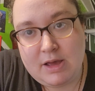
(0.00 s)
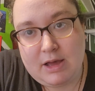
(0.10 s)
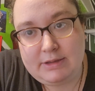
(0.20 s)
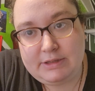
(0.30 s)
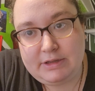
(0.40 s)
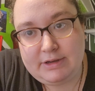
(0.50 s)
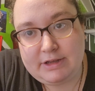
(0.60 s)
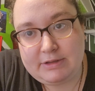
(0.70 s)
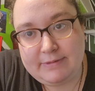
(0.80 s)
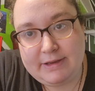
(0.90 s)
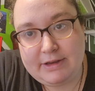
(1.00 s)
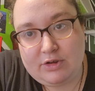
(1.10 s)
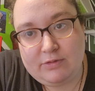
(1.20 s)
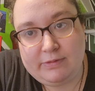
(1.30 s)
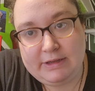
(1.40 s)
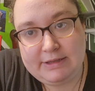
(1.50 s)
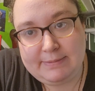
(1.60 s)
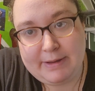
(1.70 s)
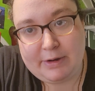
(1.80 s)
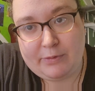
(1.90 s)
I'll see you next week, and hopefully it's
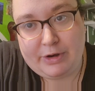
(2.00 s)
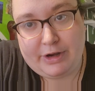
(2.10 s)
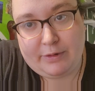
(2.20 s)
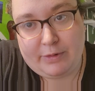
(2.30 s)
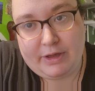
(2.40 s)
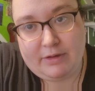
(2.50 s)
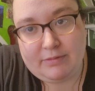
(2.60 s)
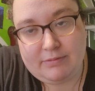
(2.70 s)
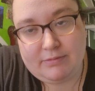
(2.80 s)
a better reading week.